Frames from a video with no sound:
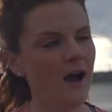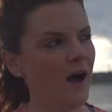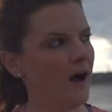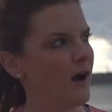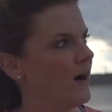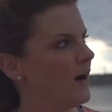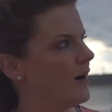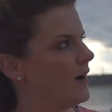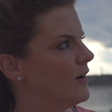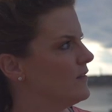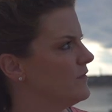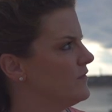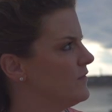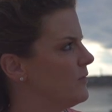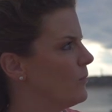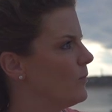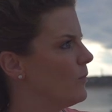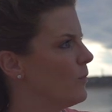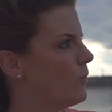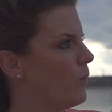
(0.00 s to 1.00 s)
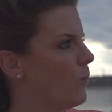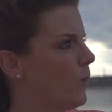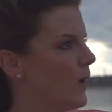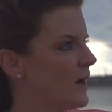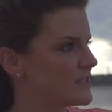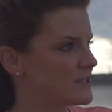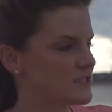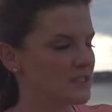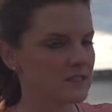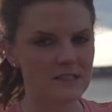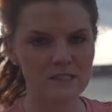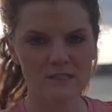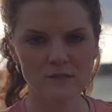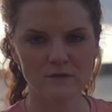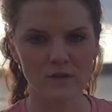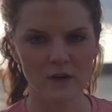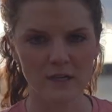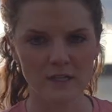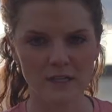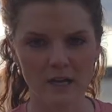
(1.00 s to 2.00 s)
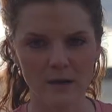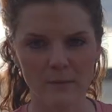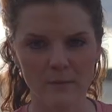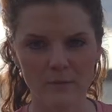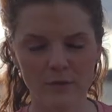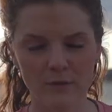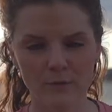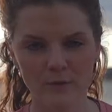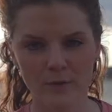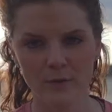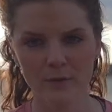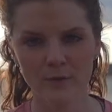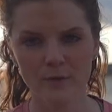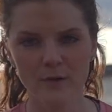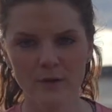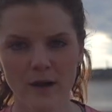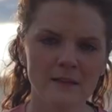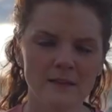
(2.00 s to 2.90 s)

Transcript: of watching this front come through.